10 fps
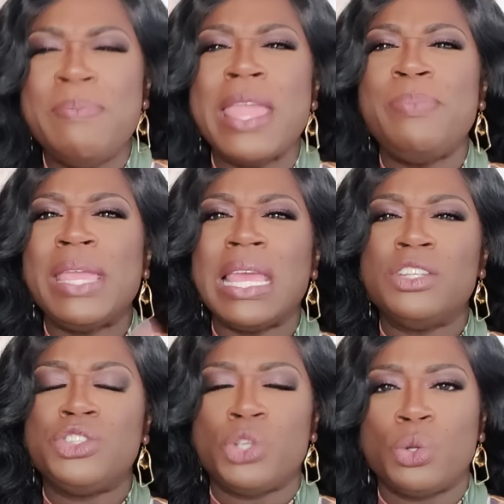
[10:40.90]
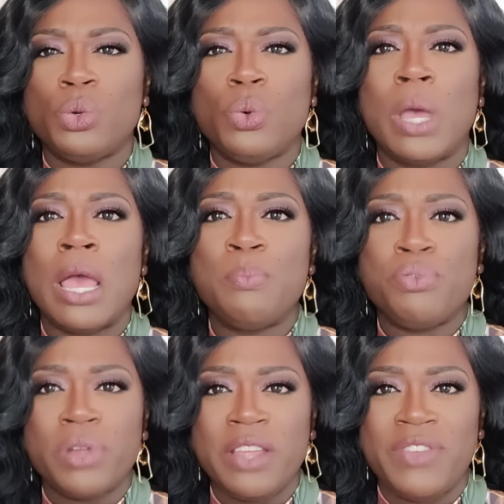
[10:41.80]
maybe in two
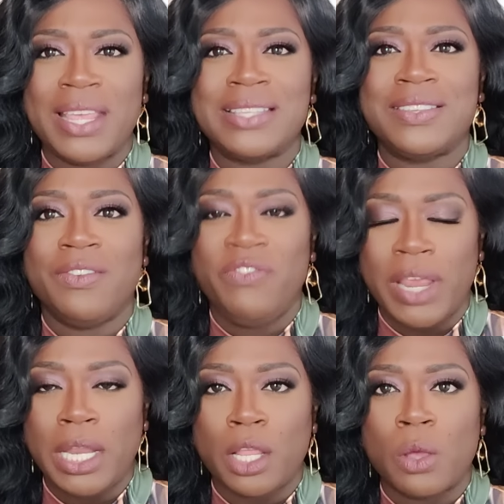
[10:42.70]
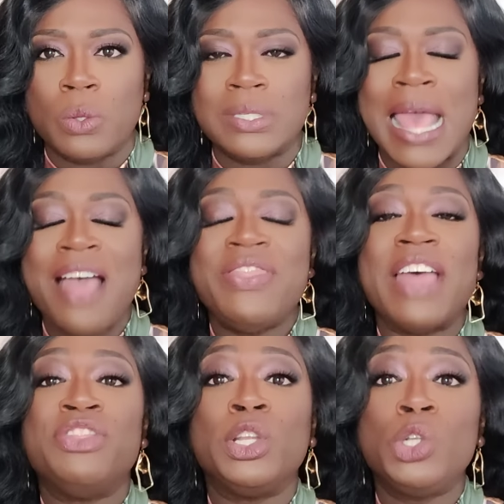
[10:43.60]
previous videos
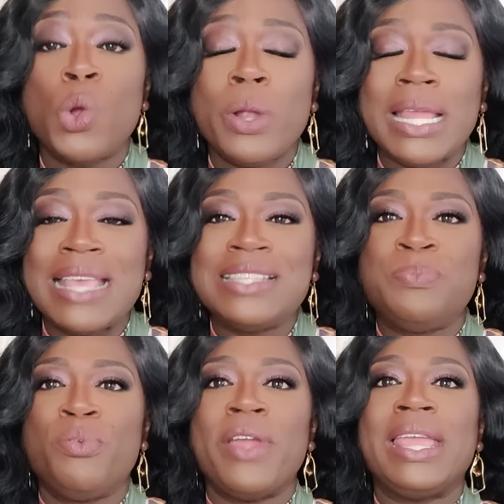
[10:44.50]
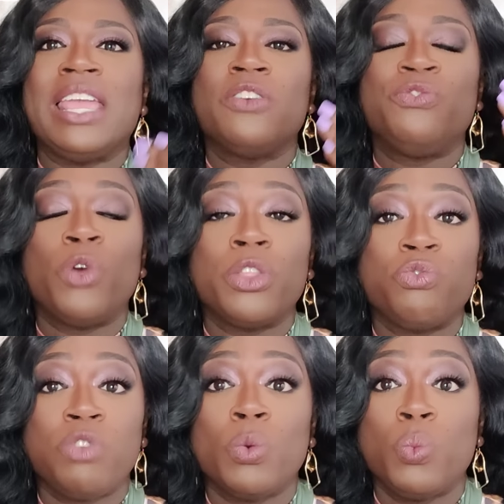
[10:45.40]
that the Lord is bringing
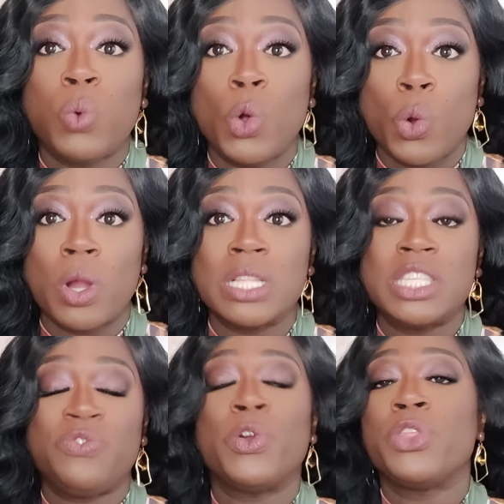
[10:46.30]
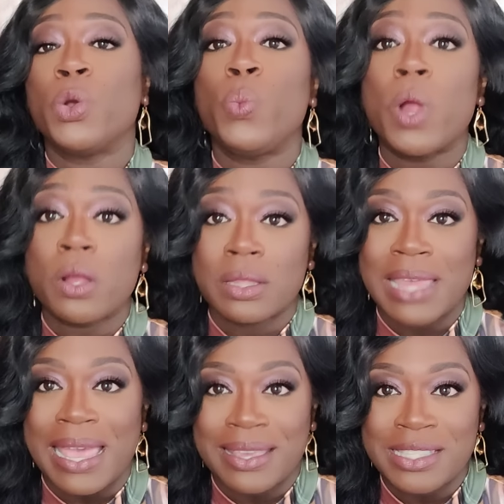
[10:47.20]
forth rewards for the
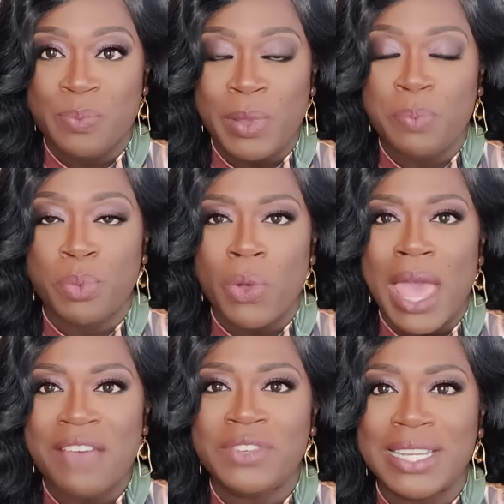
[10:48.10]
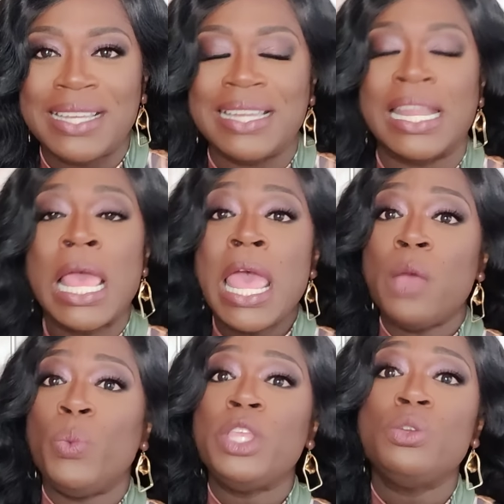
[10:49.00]
work that his people have done.
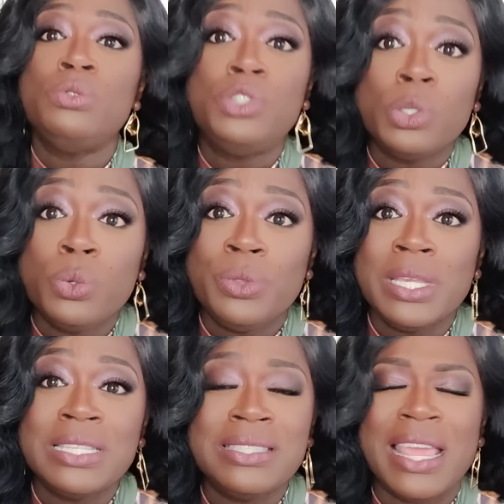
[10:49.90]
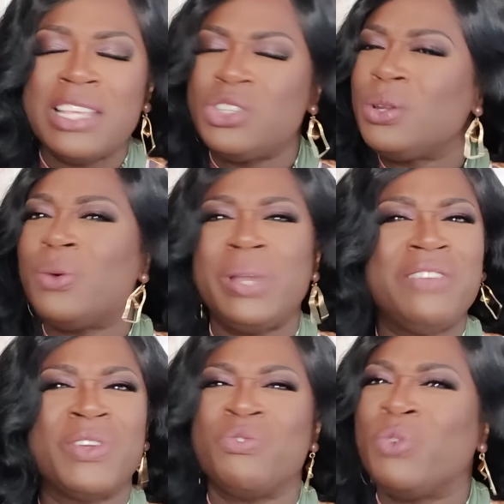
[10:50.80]
And when you do these things, you don't
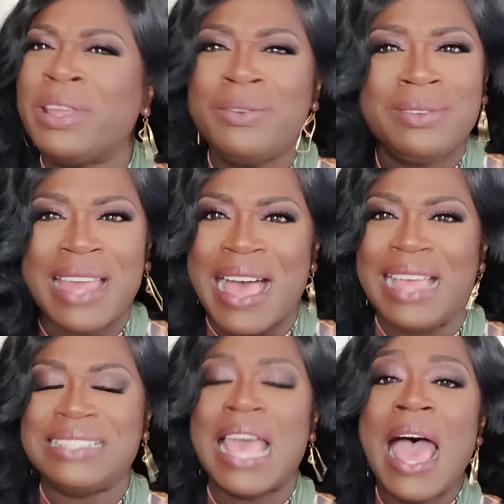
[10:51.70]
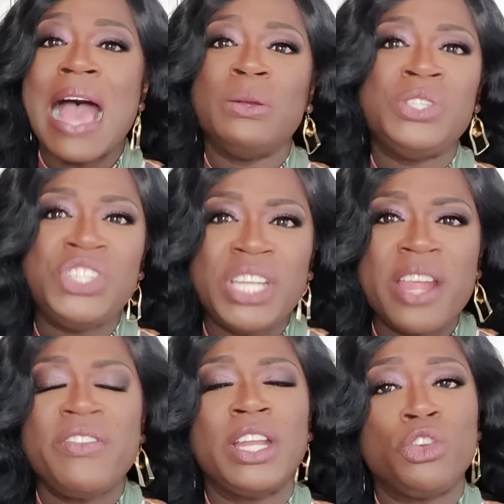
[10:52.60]
even realize how
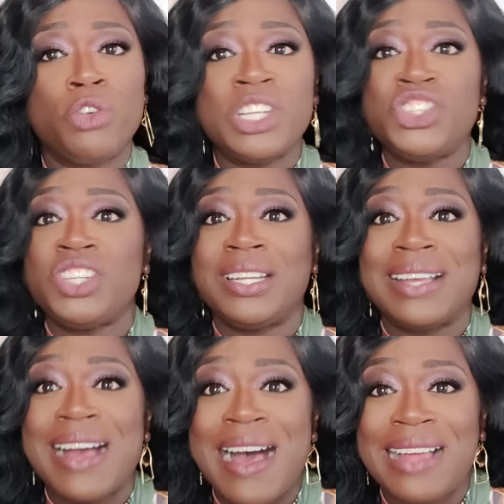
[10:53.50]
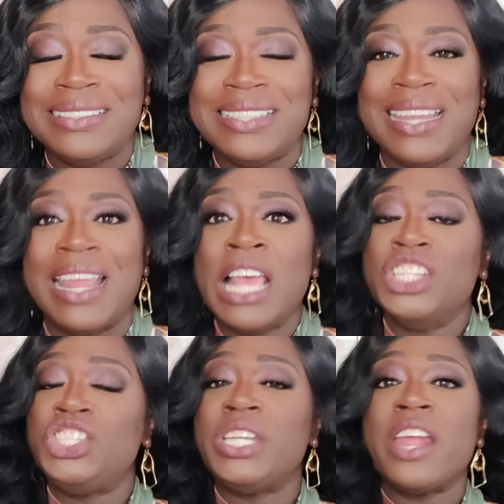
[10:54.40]
sharing Christian content,
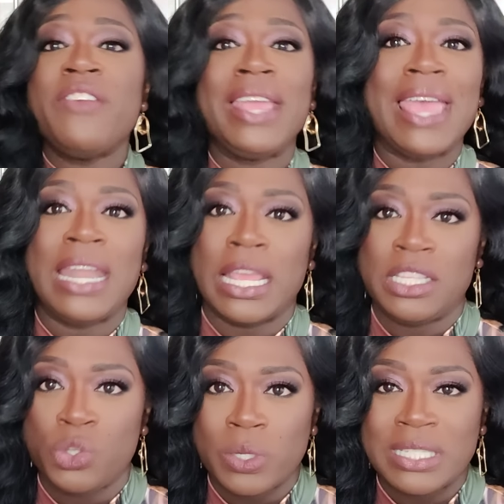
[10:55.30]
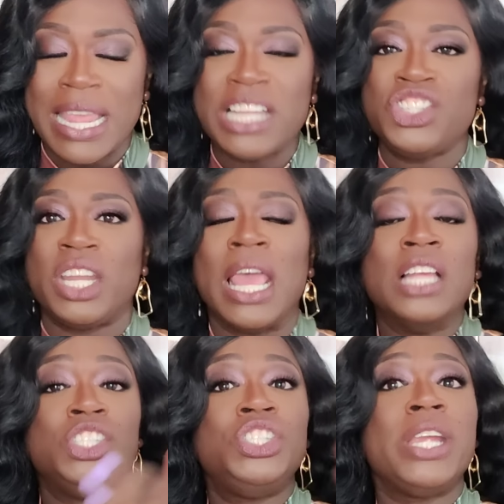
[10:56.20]
sharing an exhortation,
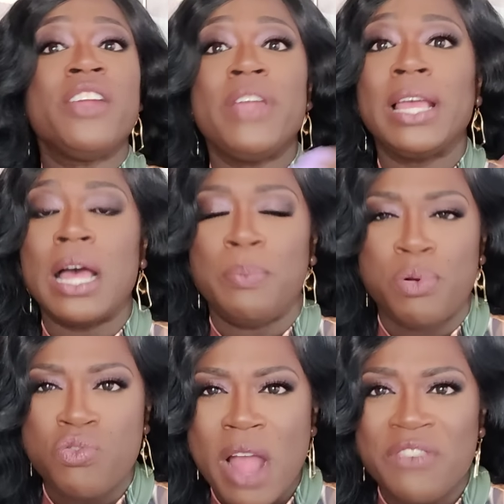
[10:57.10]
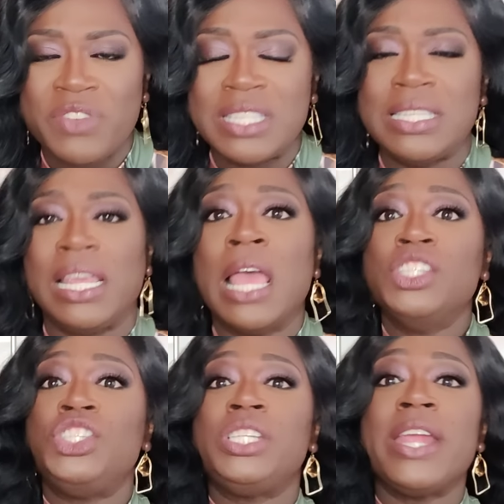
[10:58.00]
sharing a prophecy,
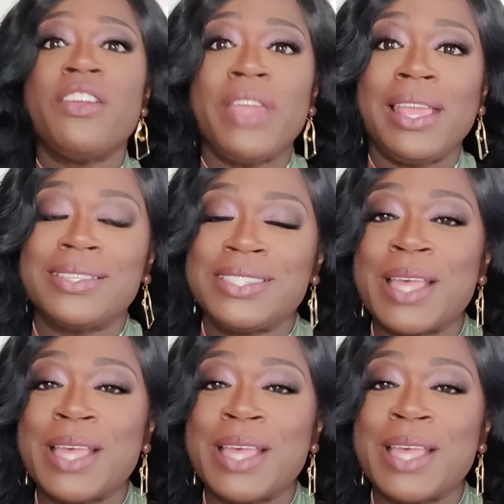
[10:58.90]
sharing